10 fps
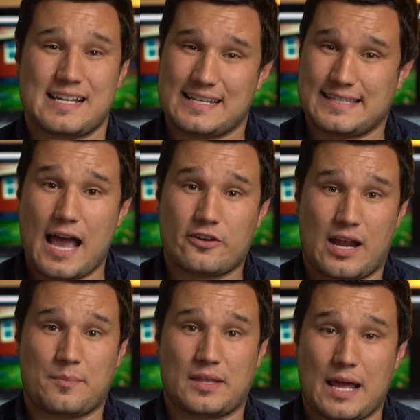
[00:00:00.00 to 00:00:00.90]
the exact
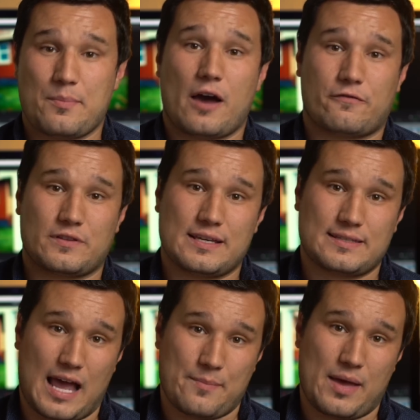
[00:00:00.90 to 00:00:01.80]
RAM that I bought for
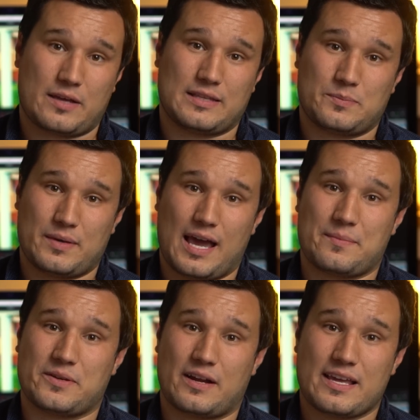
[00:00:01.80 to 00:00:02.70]
this iMac that's
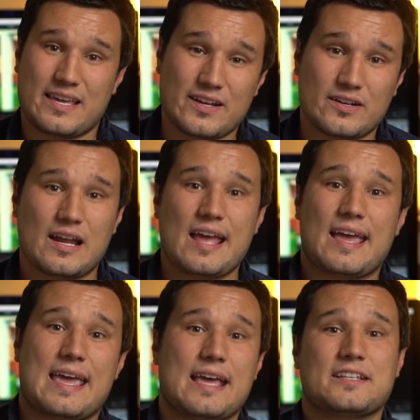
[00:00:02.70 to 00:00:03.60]
behind me right here,
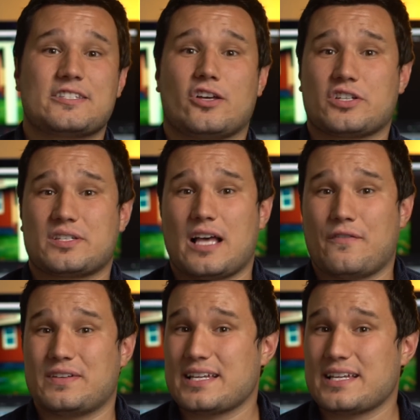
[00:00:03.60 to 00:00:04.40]
and install it yourself.